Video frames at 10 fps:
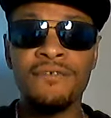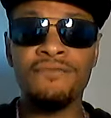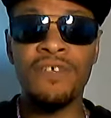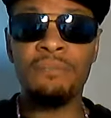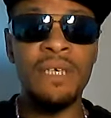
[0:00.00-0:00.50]

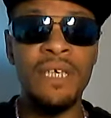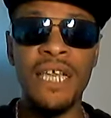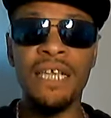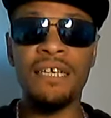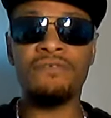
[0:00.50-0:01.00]
From the
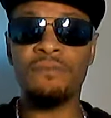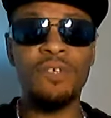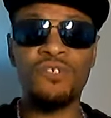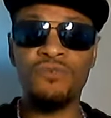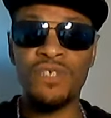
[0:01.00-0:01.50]
beginning, from
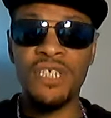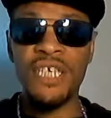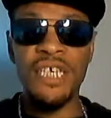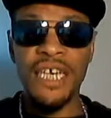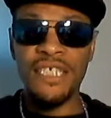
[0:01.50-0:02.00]
what you see,
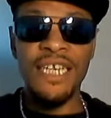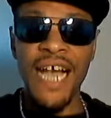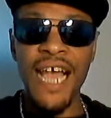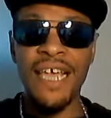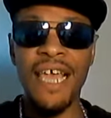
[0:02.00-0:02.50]
you got that
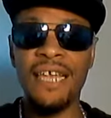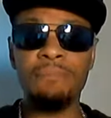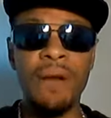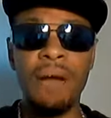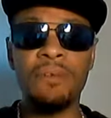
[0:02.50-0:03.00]
eye candy
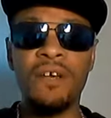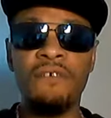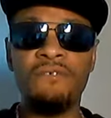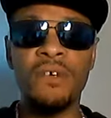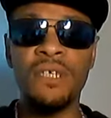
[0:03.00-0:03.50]
popping
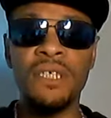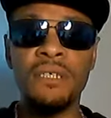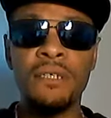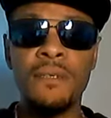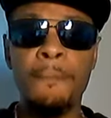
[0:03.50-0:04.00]
off for you.